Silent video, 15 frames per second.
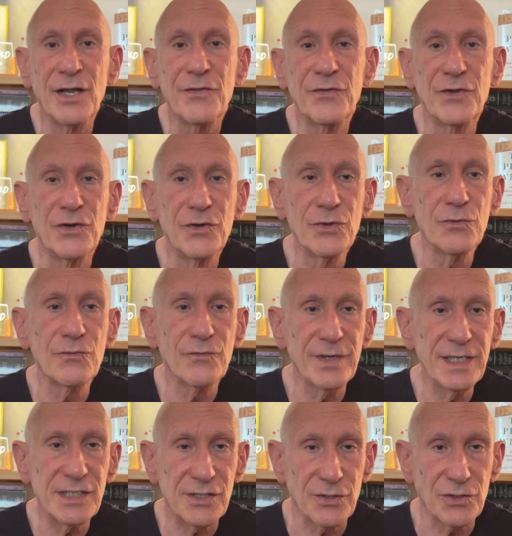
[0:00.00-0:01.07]
The new
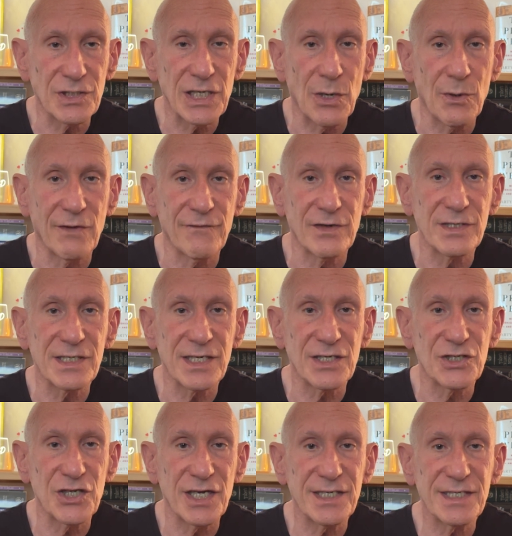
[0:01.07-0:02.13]
research, however,
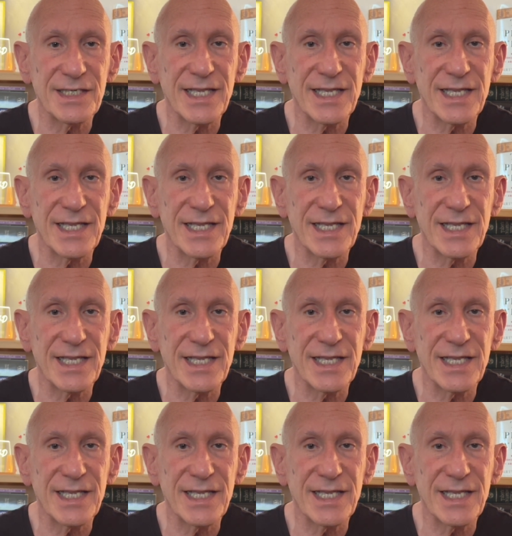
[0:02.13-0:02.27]
suggests